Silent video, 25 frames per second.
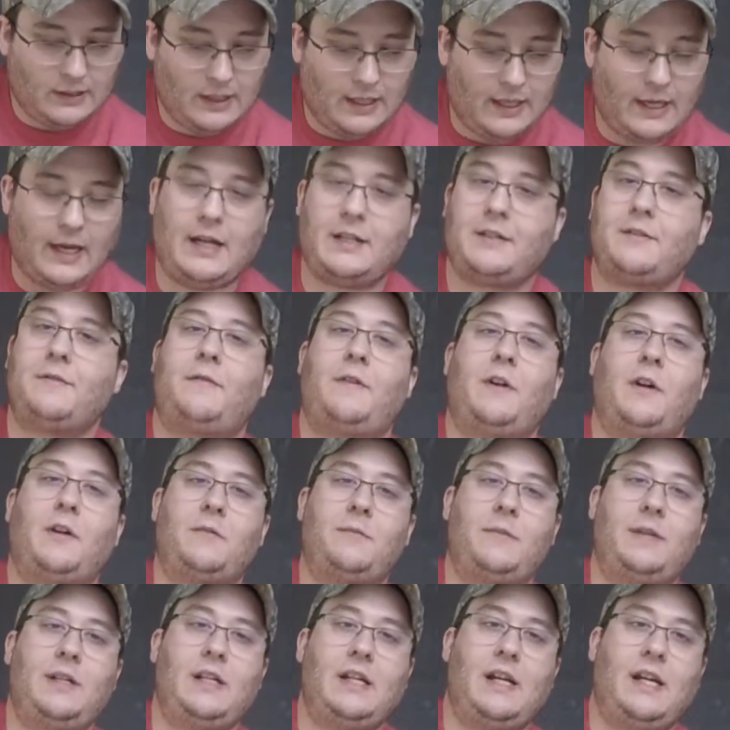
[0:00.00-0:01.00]
It hasn't
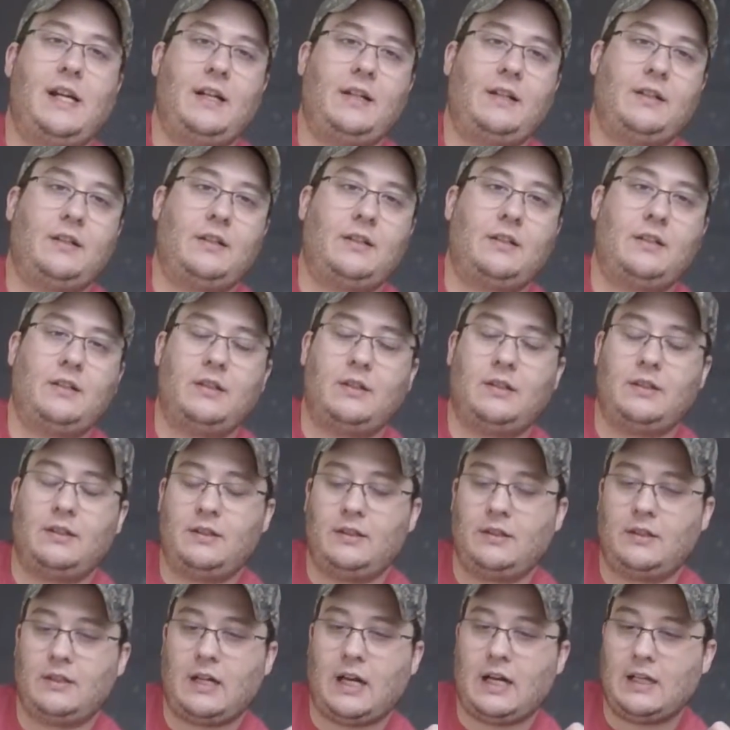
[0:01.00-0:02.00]
failed me yet.
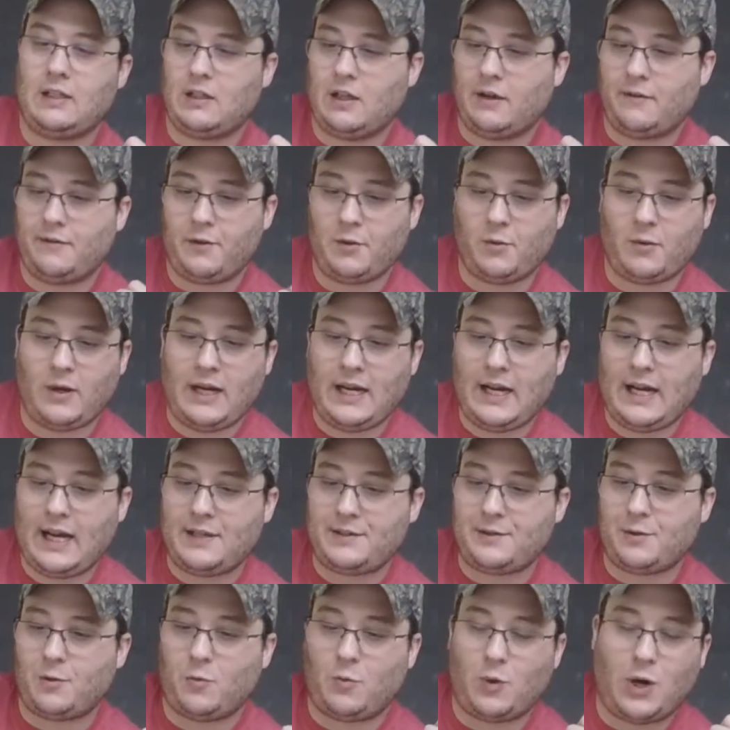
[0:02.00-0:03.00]
I love the way it
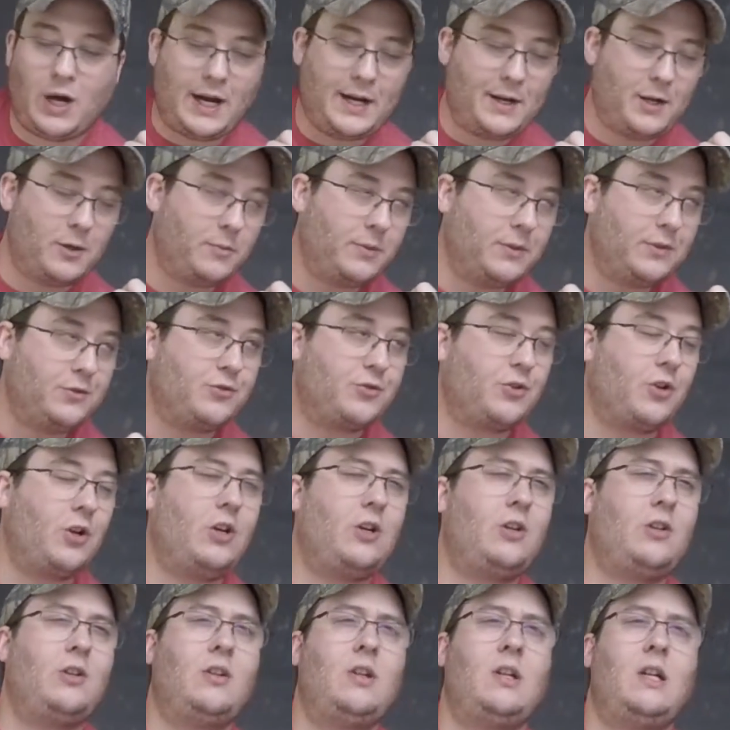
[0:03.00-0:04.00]
has a wide open
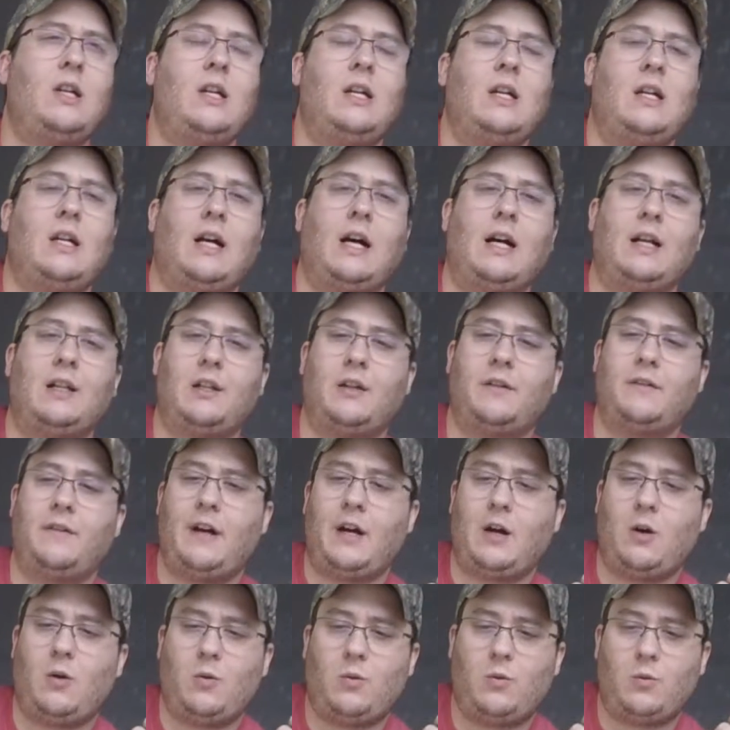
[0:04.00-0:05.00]
draw. I love
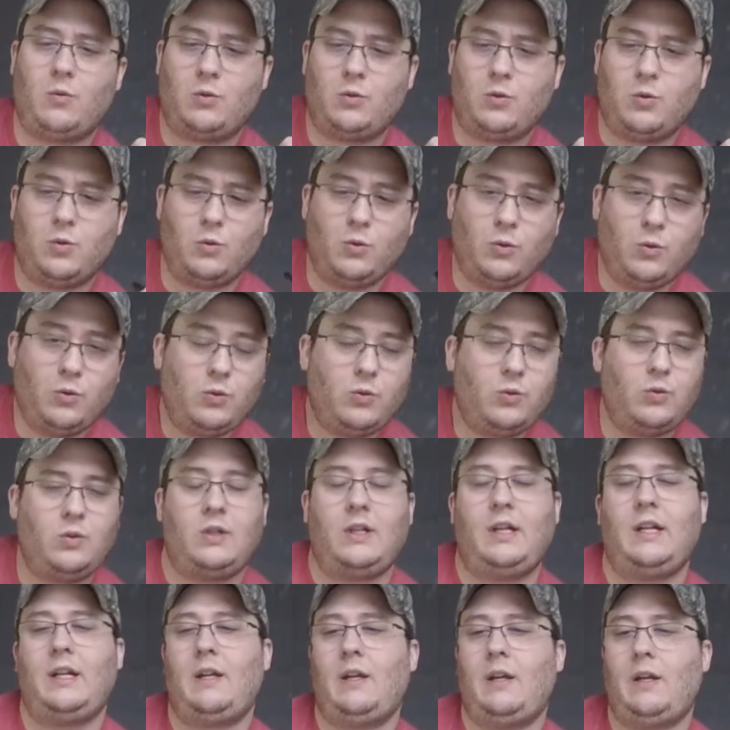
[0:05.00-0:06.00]
how cool
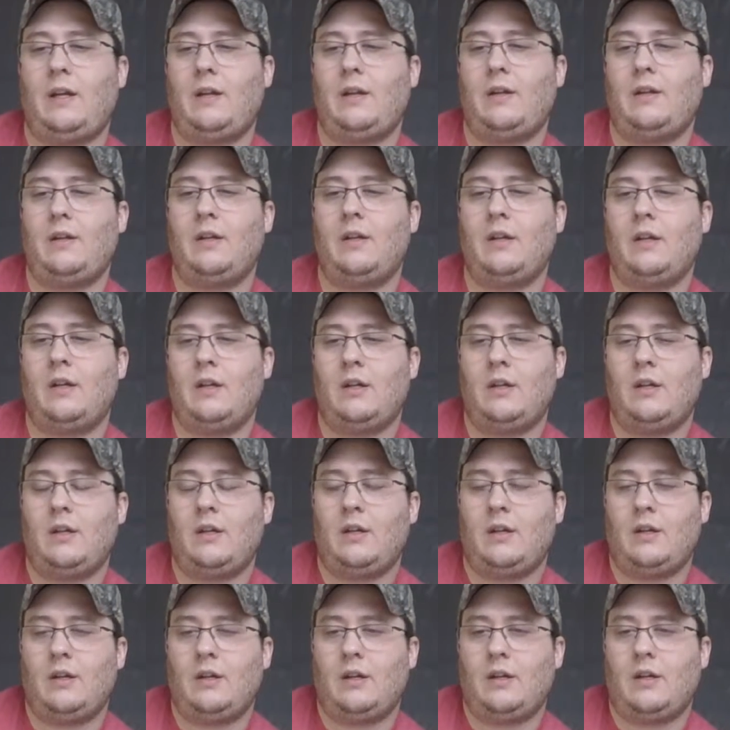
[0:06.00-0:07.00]
and
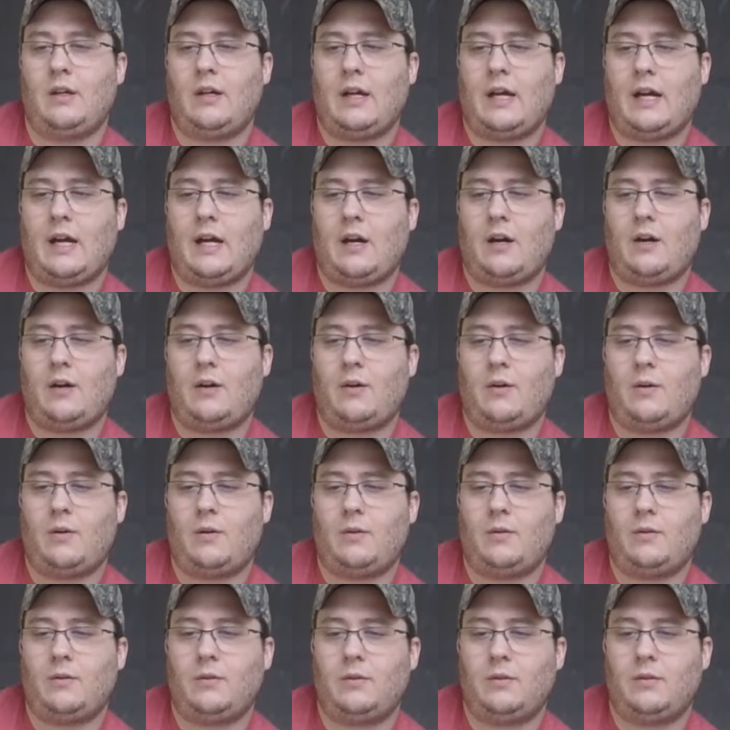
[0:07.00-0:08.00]

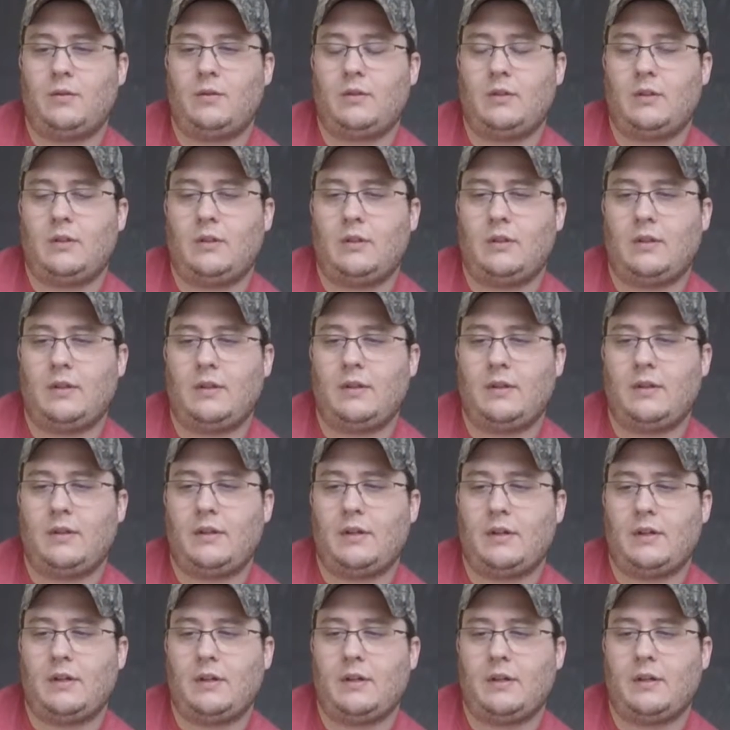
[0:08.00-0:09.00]
how
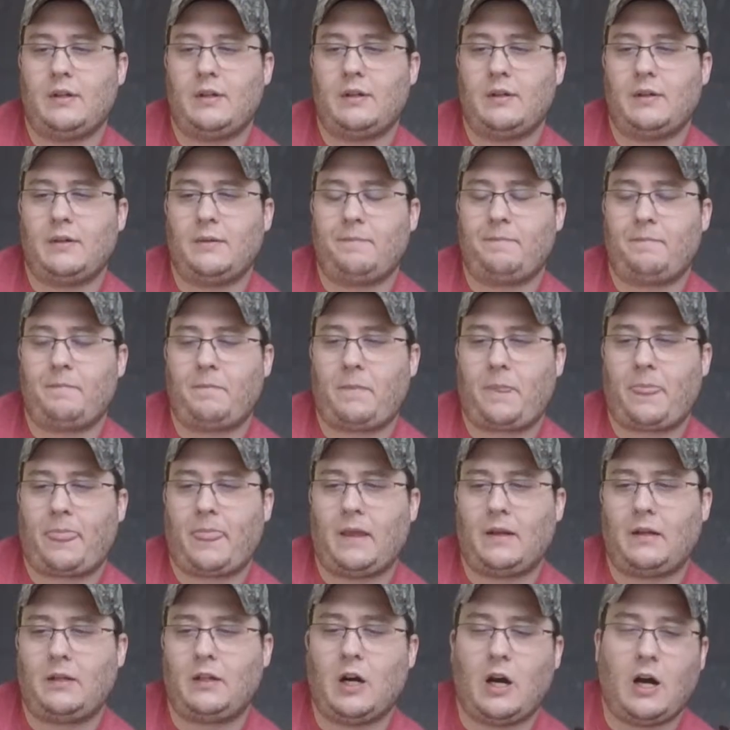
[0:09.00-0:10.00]
the
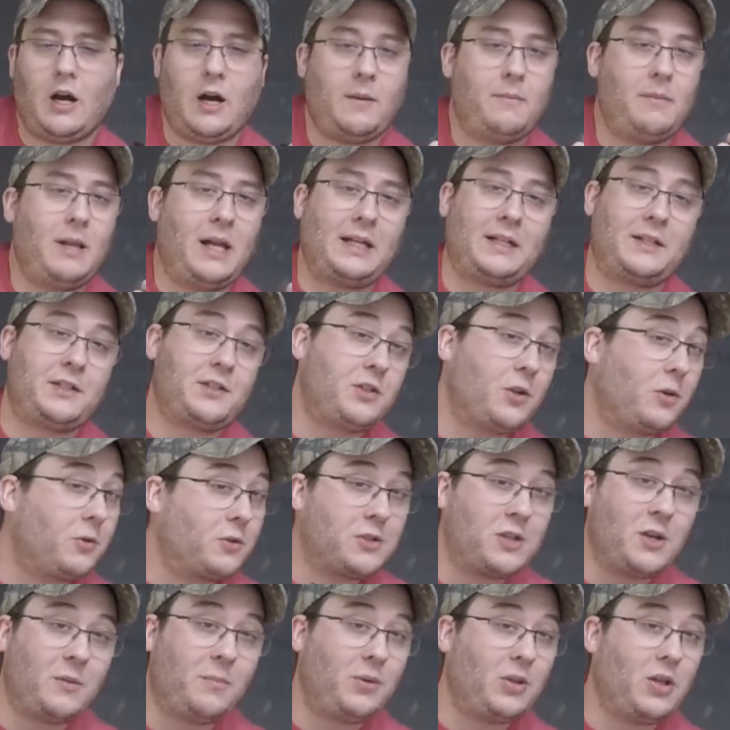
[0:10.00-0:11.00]
cob like
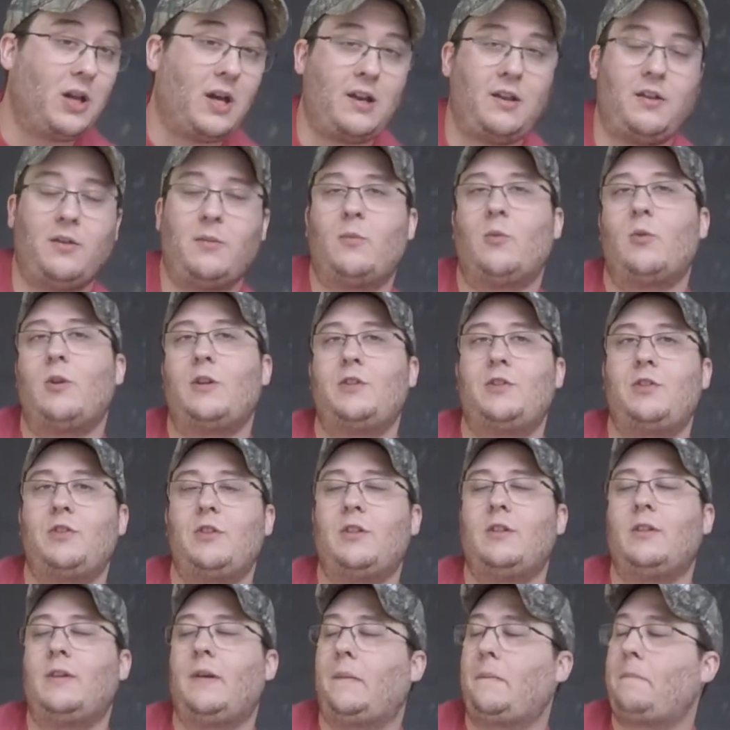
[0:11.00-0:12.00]
soaks up a lot of the
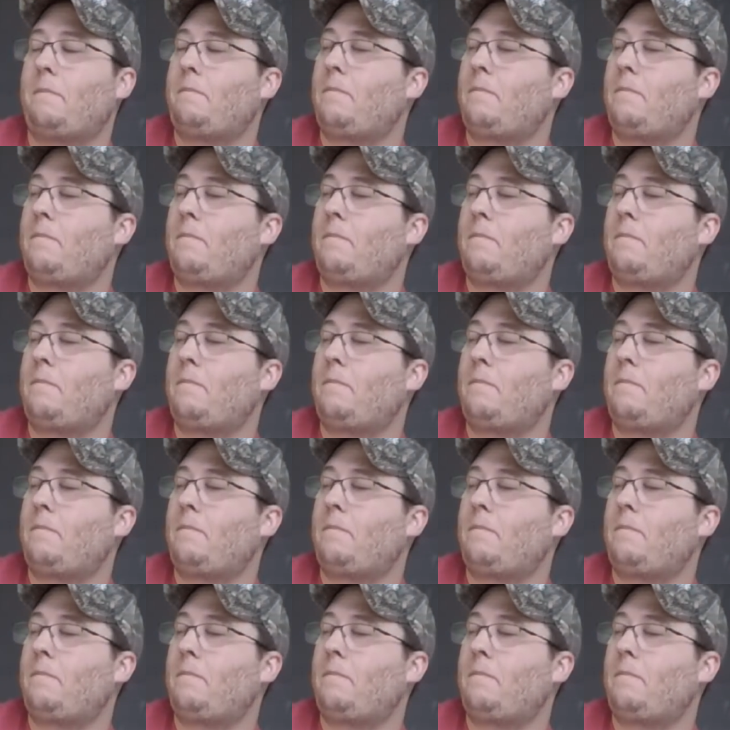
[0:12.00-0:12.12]
moisture.